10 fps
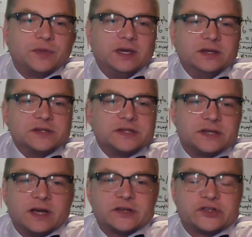is
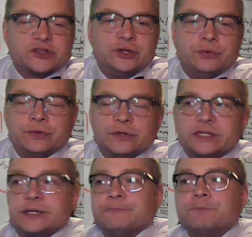a
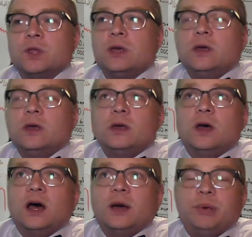student
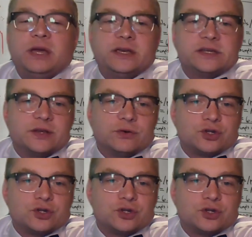pays their